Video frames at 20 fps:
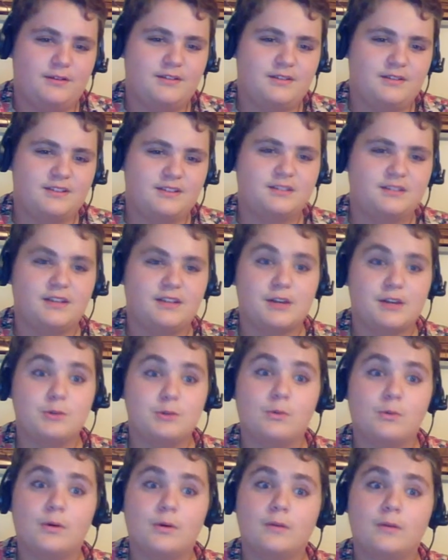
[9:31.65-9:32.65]

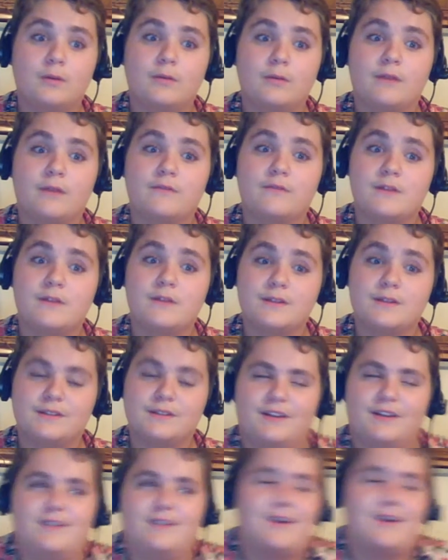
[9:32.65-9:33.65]
Sexual reference?
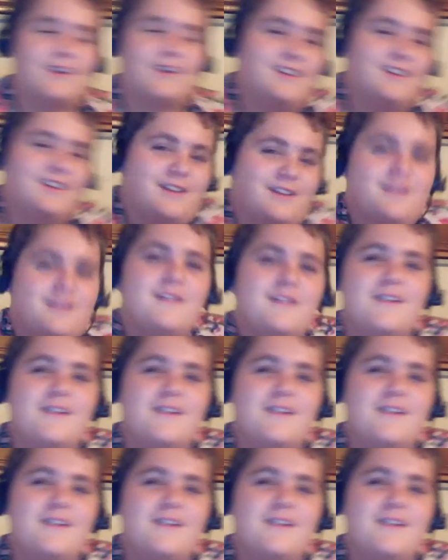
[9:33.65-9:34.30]
No, not kidding.